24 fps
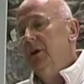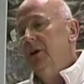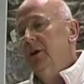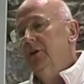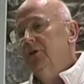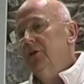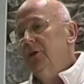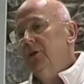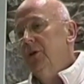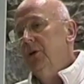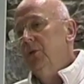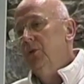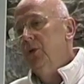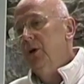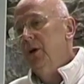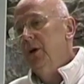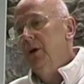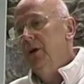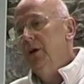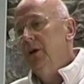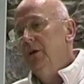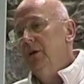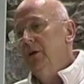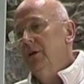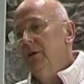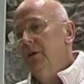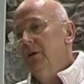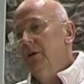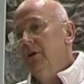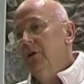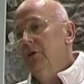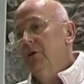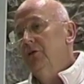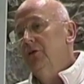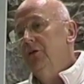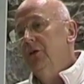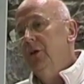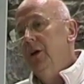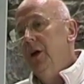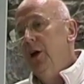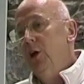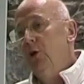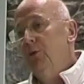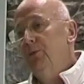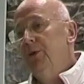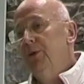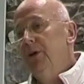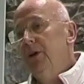as a way of
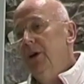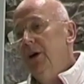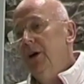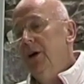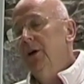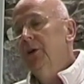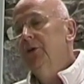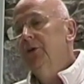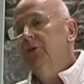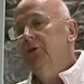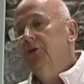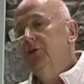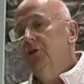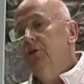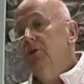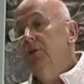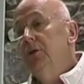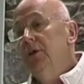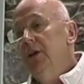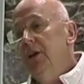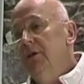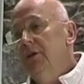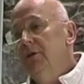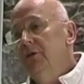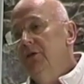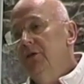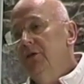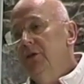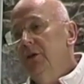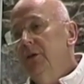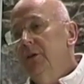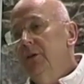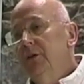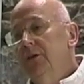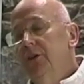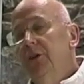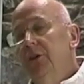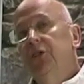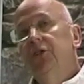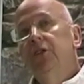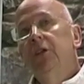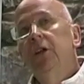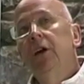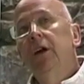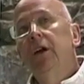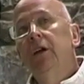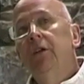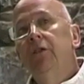helping us to live
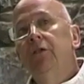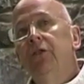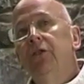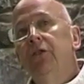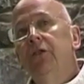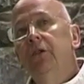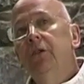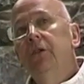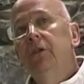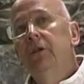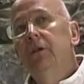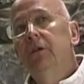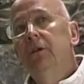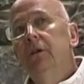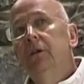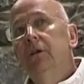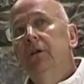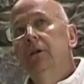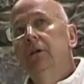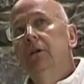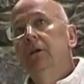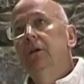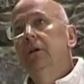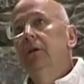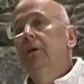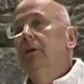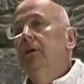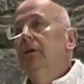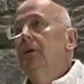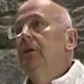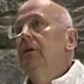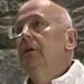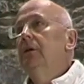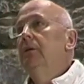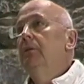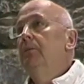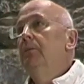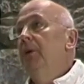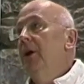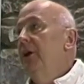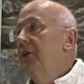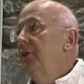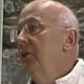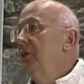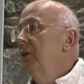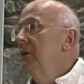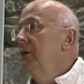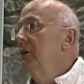this life
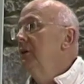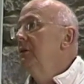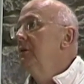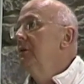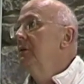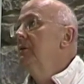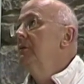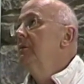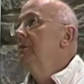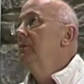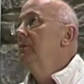better,